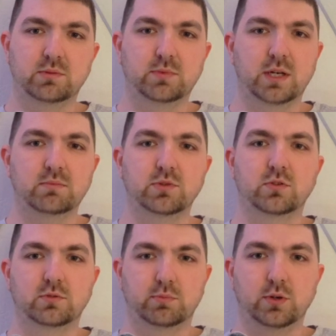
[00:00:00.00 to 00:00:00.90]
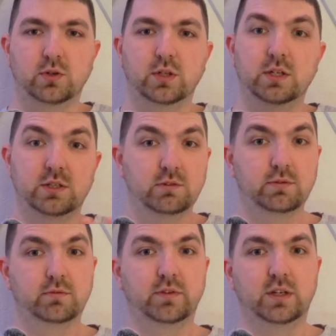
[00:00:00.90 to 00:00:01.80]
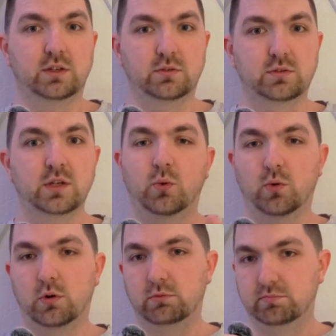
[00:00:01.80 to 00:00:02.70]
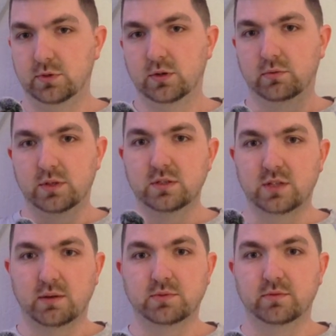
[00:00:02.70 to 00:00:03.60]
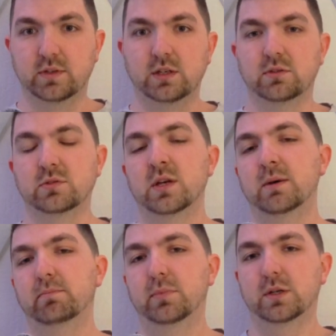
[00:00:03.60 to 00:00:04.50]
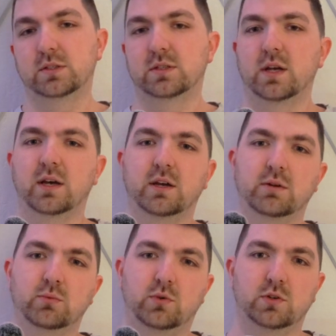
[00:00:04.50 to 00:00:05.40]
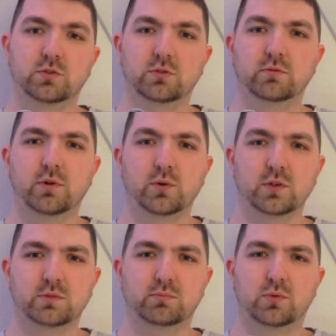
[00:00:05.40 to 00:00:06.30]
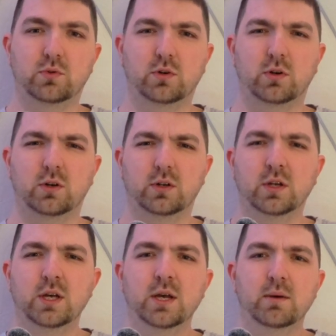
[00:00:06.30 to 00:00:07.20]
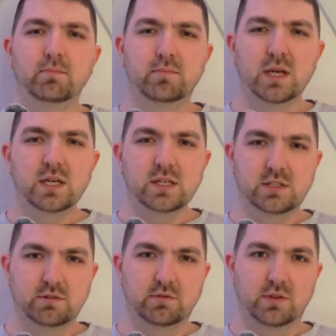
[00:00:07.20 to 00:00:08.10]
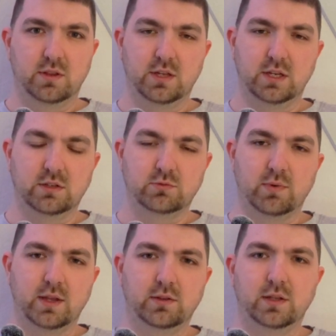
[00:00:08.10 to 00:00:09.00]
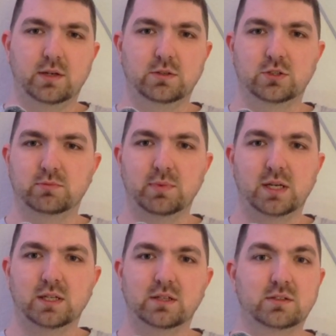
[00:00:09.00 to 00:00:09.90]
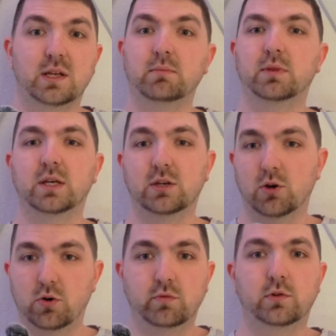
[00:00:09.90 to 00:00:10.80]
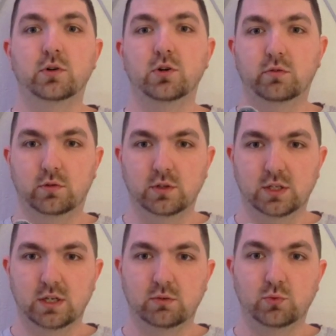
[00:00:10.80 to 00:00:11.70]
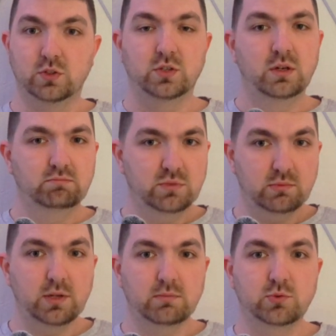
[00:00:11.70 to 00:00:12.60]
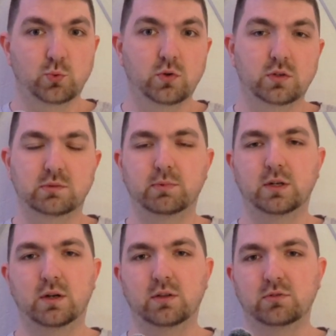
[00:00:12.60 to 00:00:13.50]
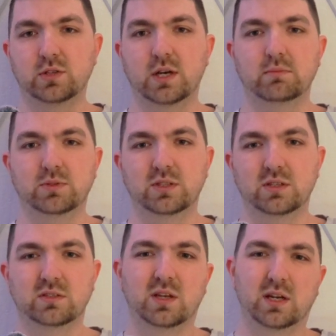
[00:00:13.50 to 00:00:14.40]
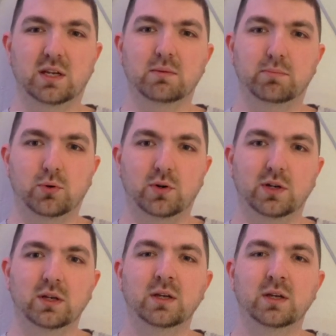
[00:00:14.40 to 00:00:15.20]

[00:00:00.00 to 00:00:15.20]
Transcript: Sometimes I'll sprinkle in different videos or, these types of videos, but I want to focus more on making different things rather than just making the same thing over and over again, which sometimes works, but other times it does kind of get boring.